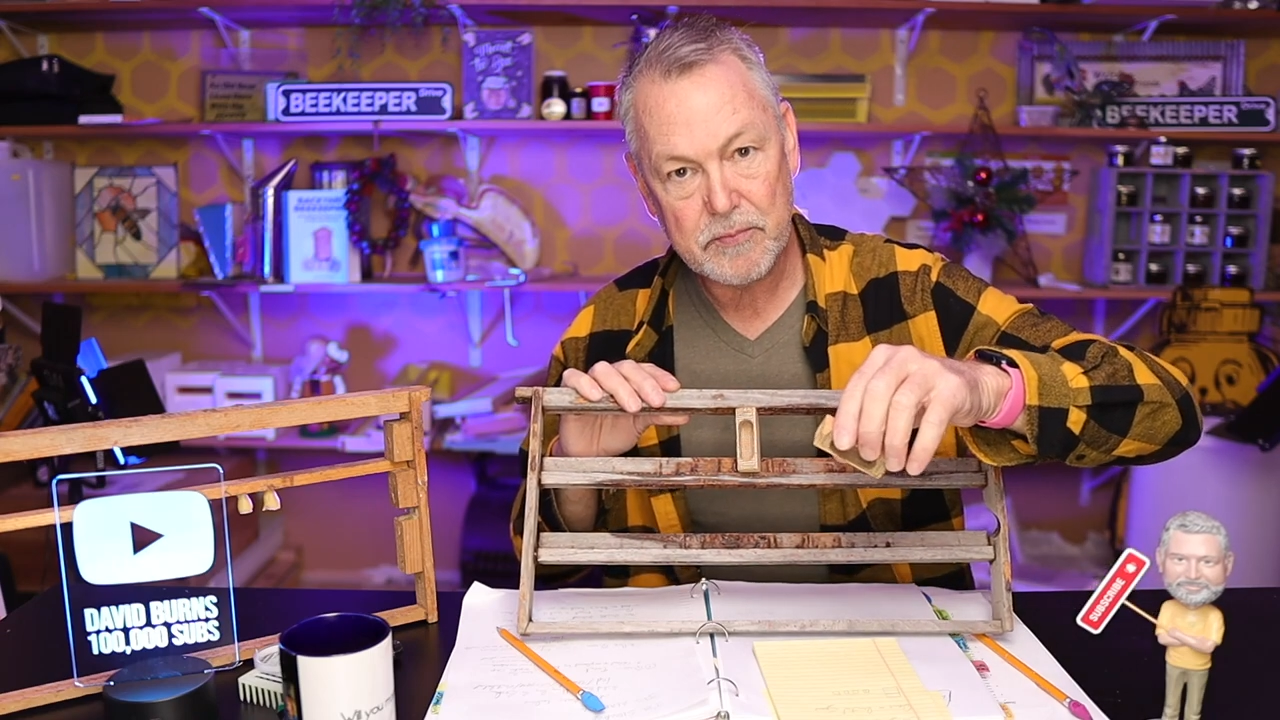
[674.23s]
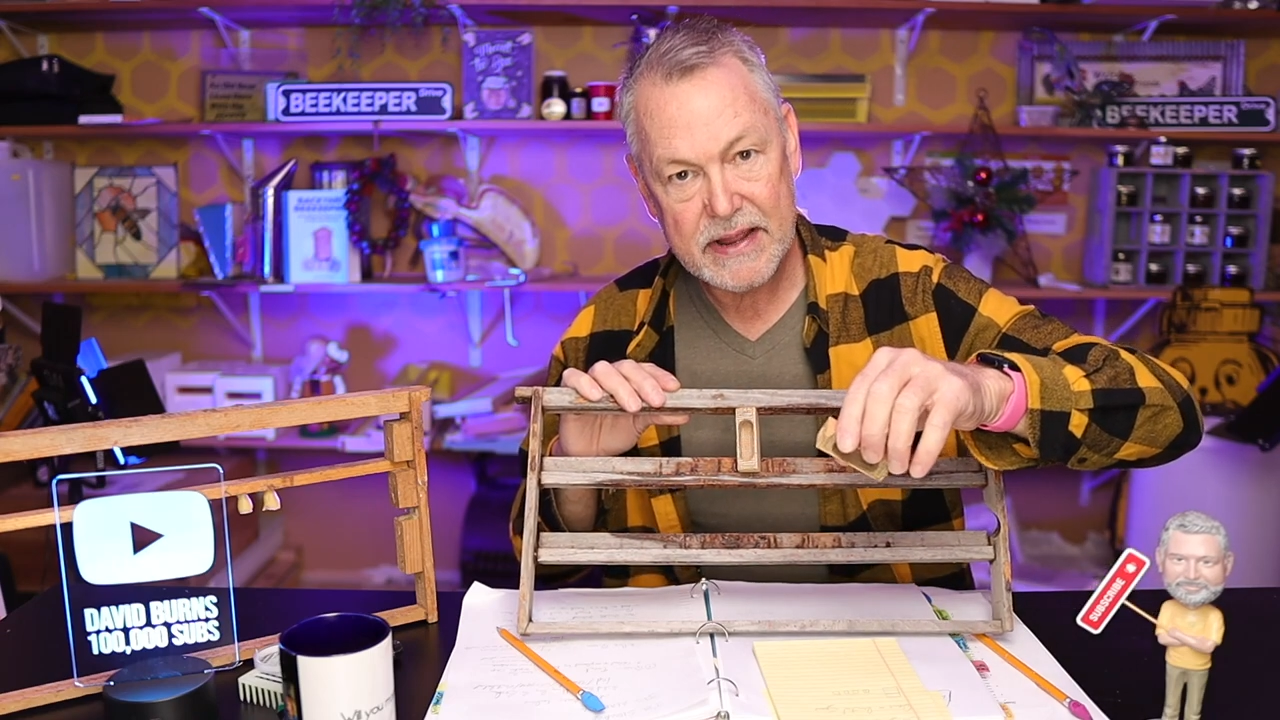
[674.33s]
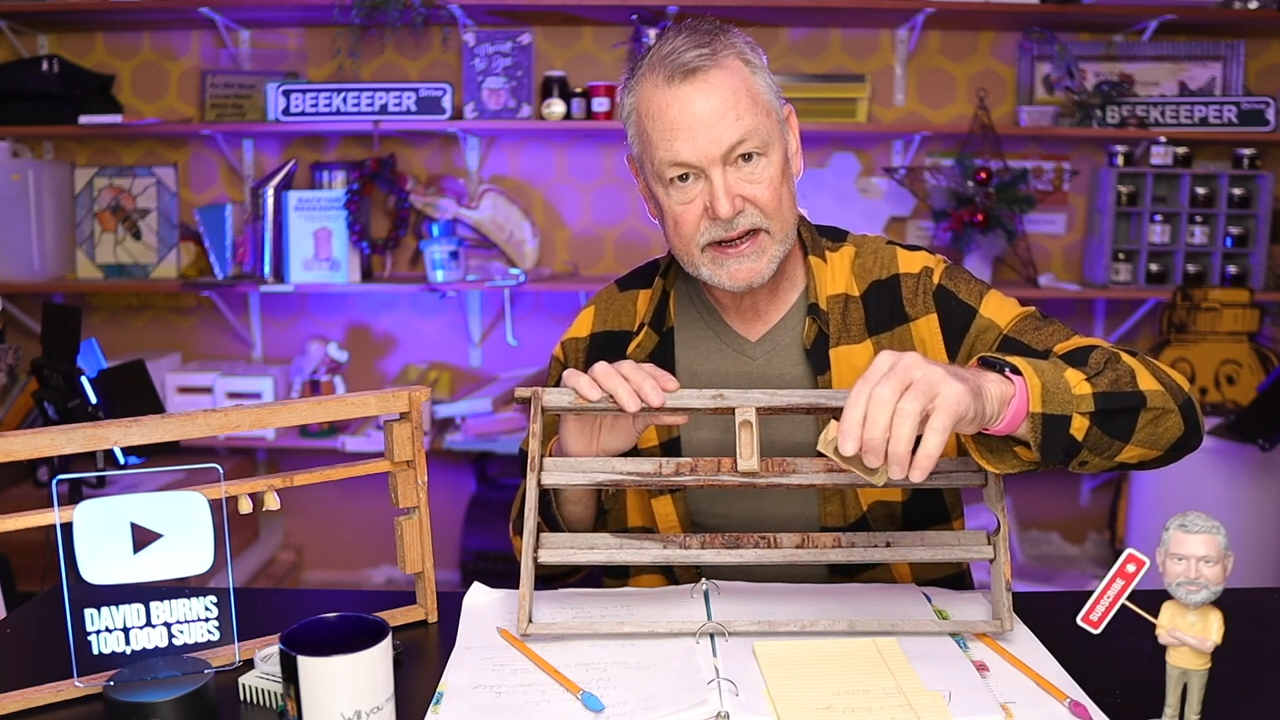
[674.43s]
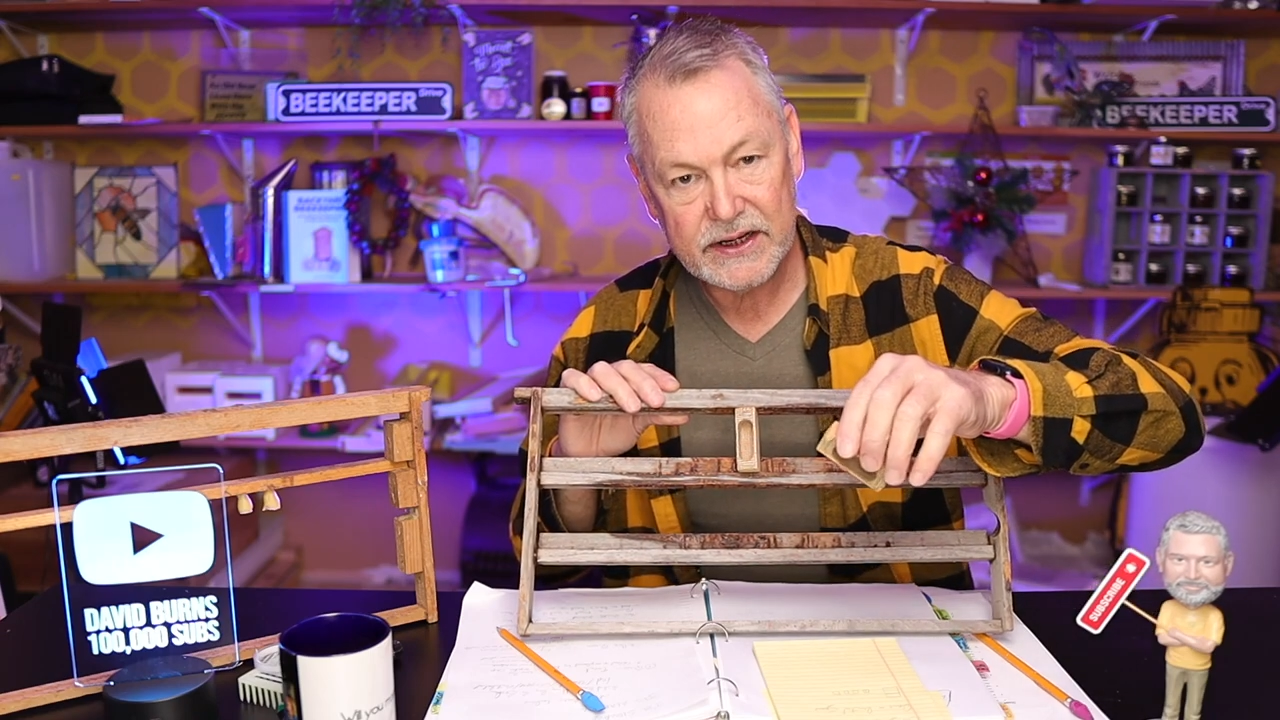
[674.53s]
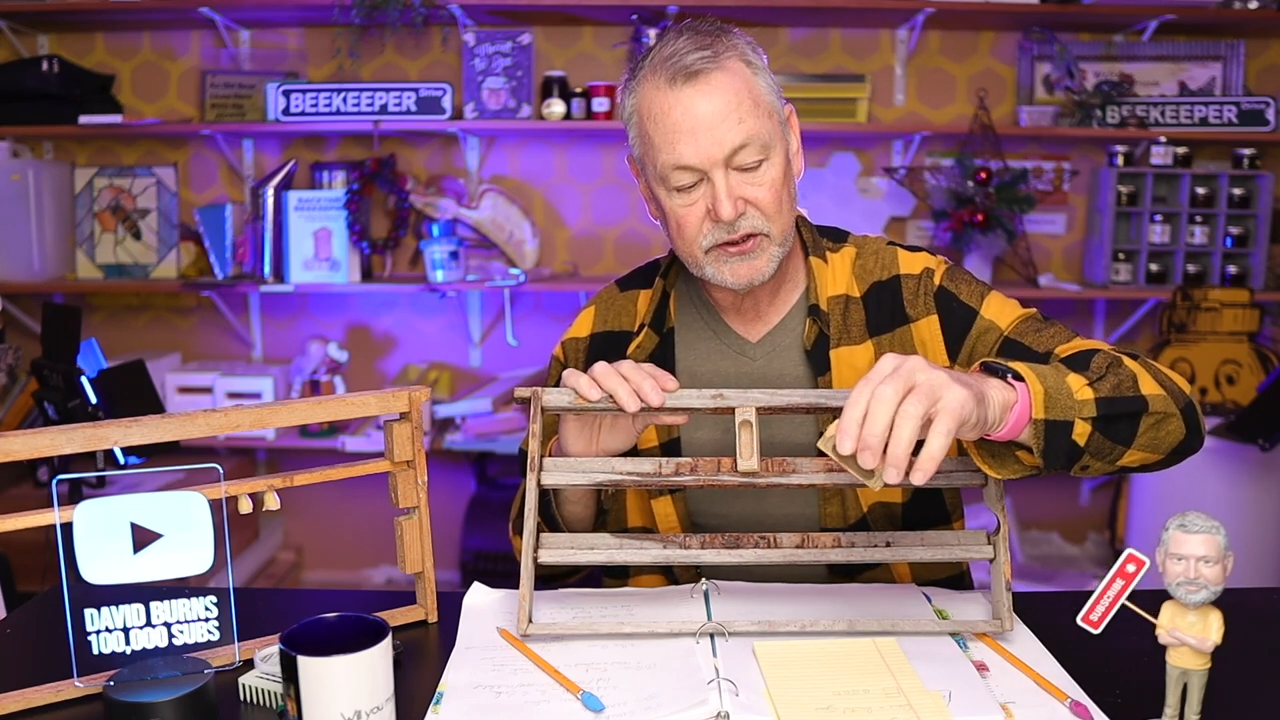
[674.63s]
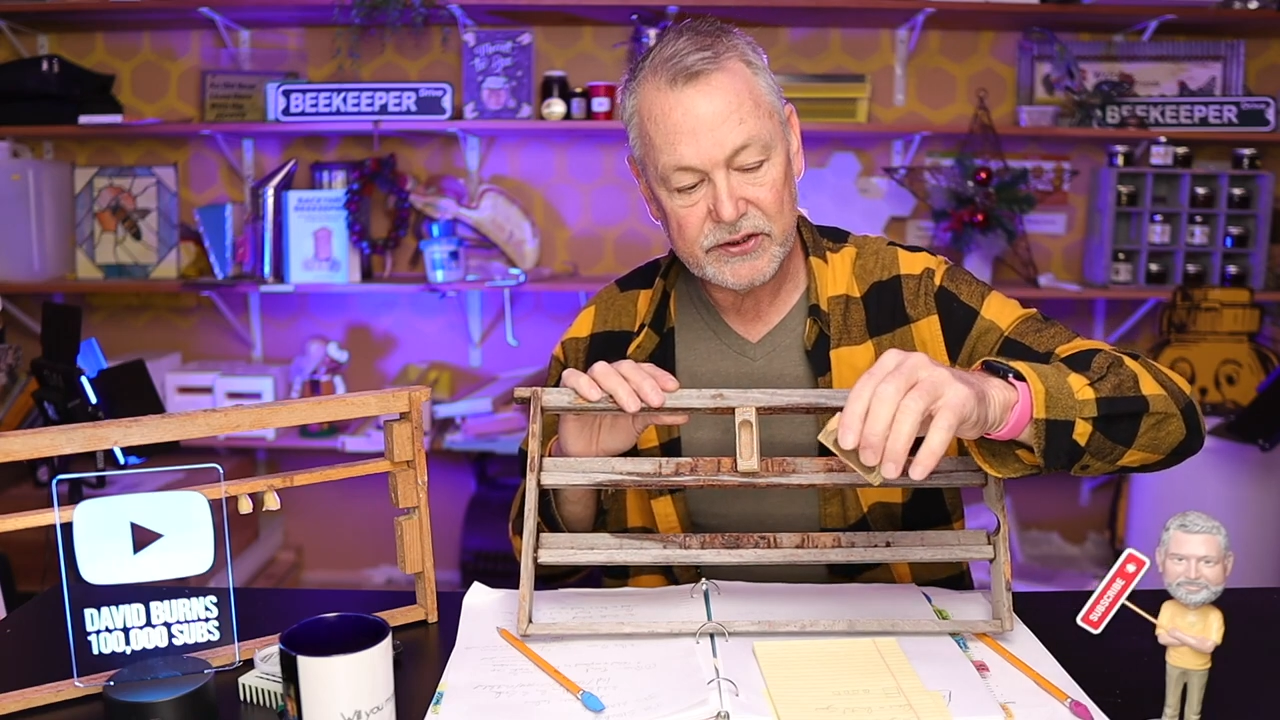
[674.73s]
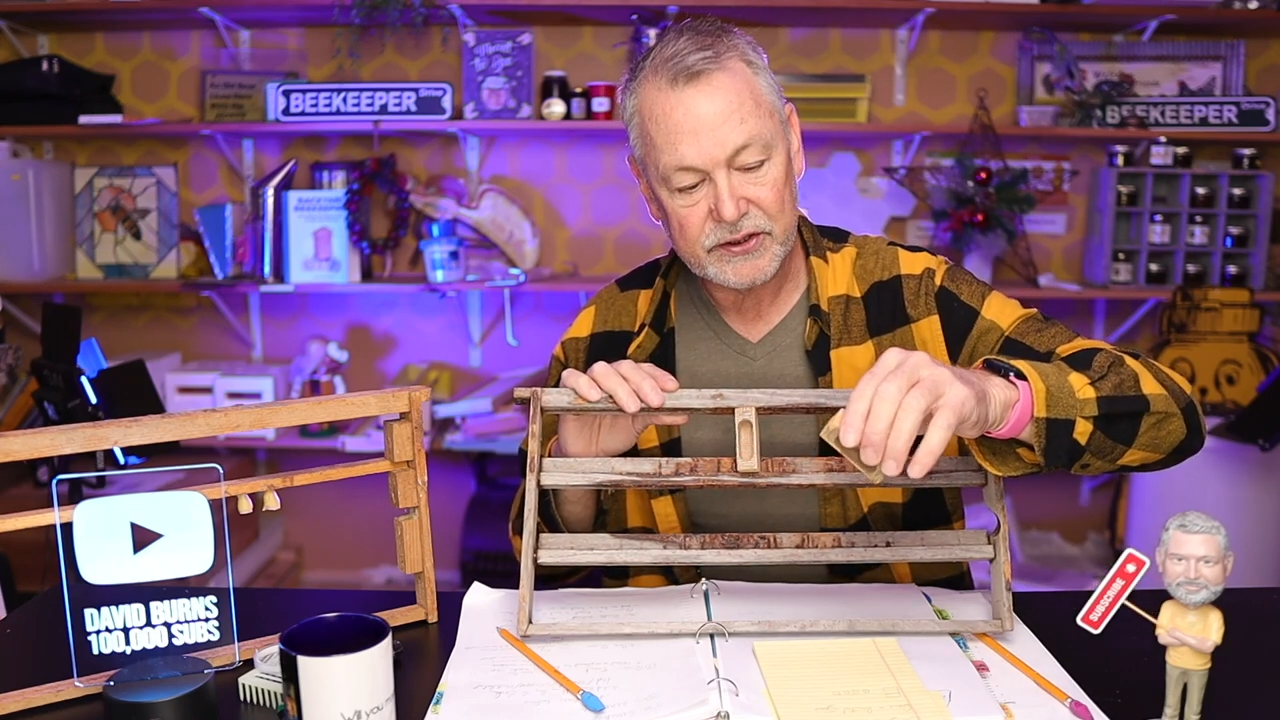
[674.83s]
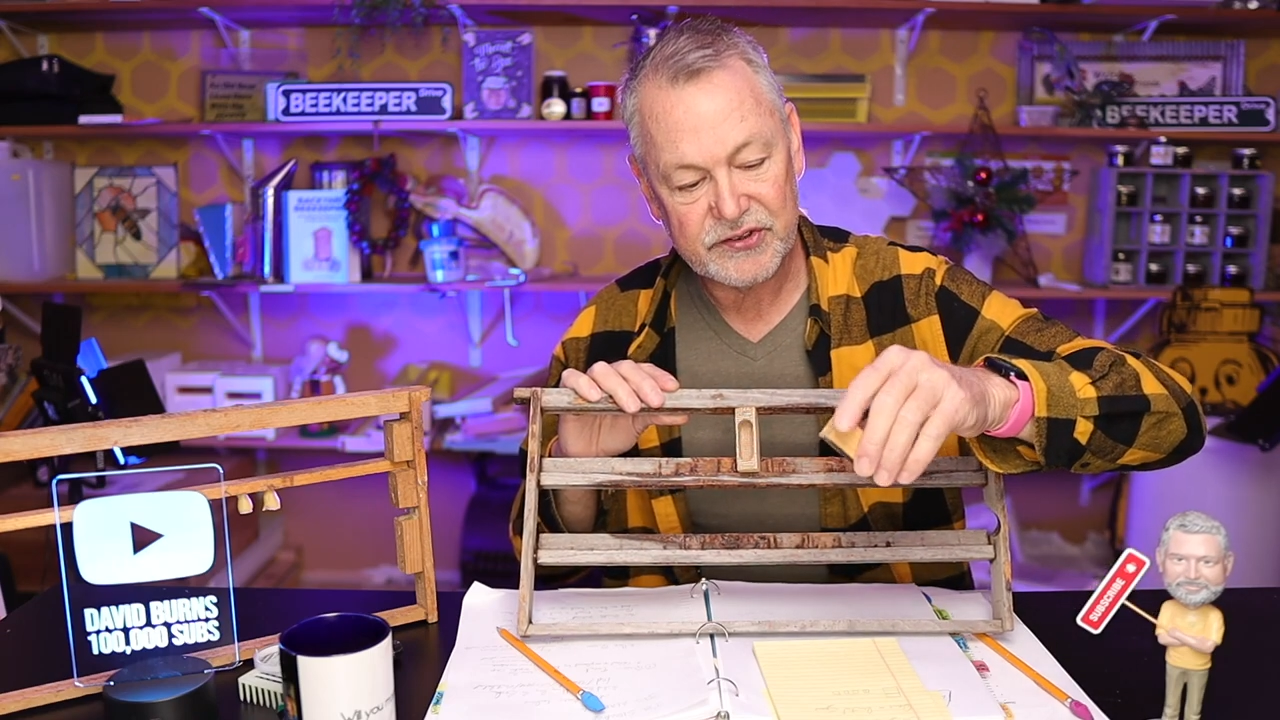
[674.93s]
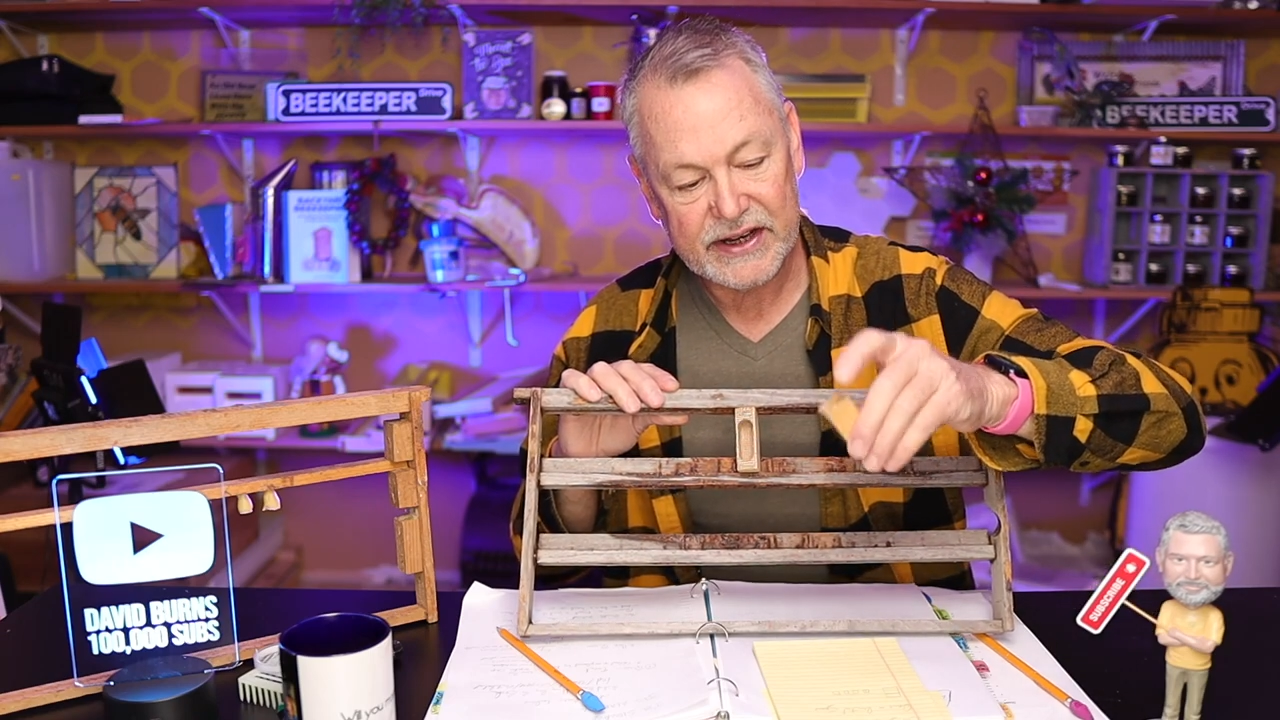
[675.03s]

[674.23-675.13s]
mating nucs